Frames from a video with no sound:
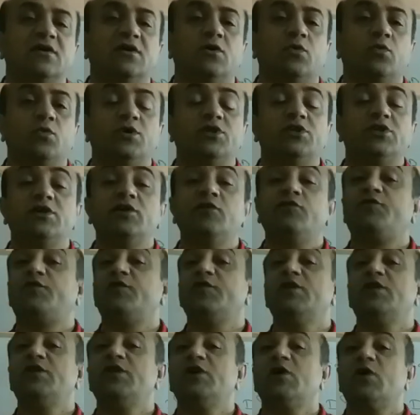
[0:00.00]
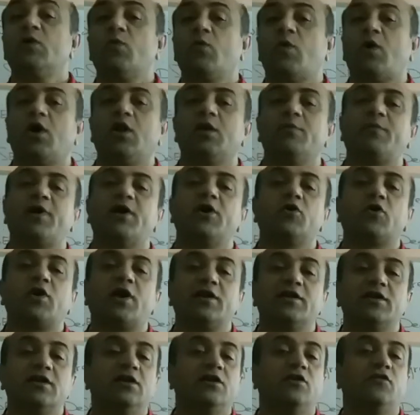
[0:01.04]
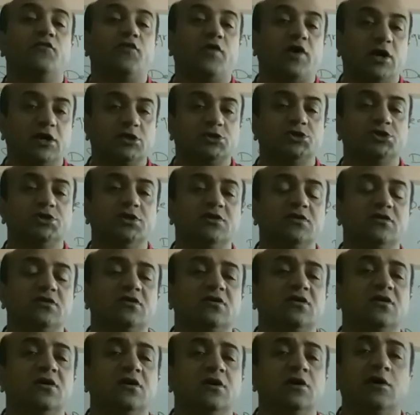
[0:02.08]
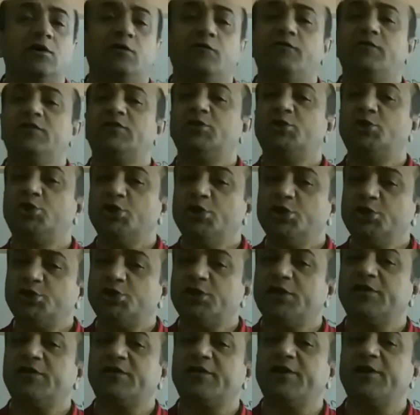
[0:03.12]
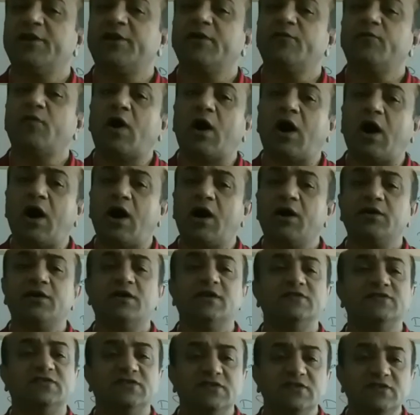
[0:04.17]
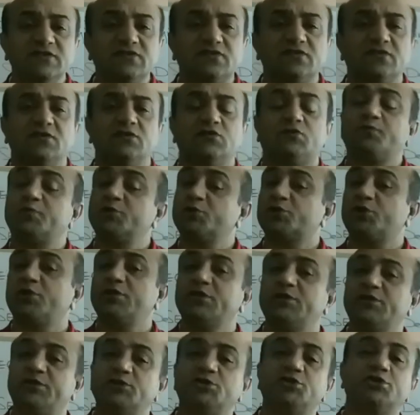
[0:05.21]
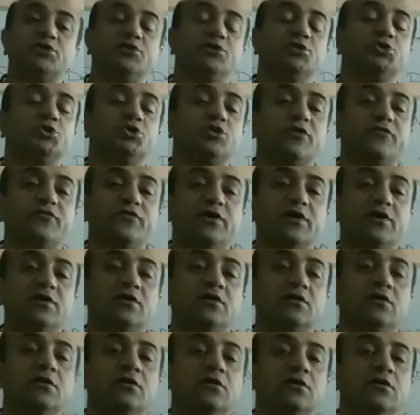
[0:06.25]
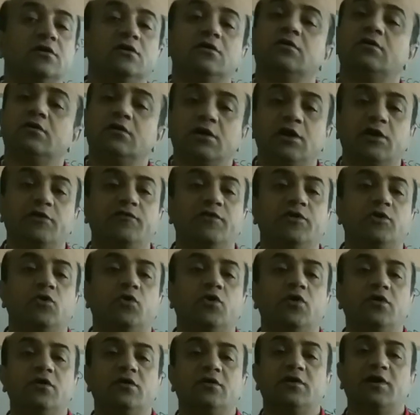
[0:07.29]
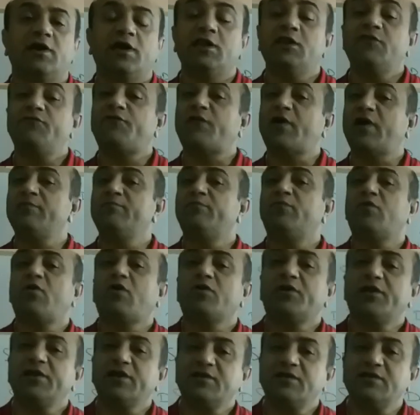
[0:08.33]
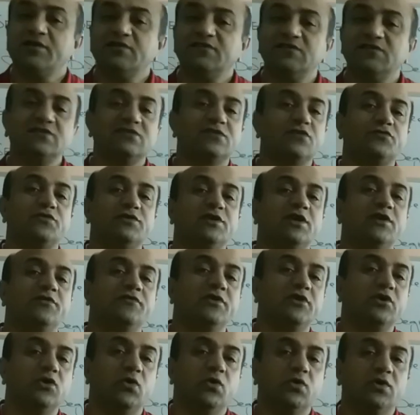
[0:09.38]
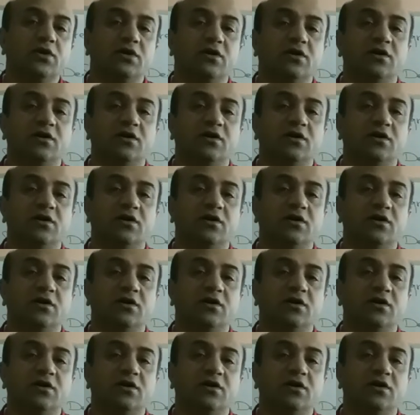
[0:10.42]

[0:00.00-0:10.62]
with inferior wall myocardial infarction, with degenerative heart disease, especially degeneration of the AV node, any fibrotic disease of the AV node,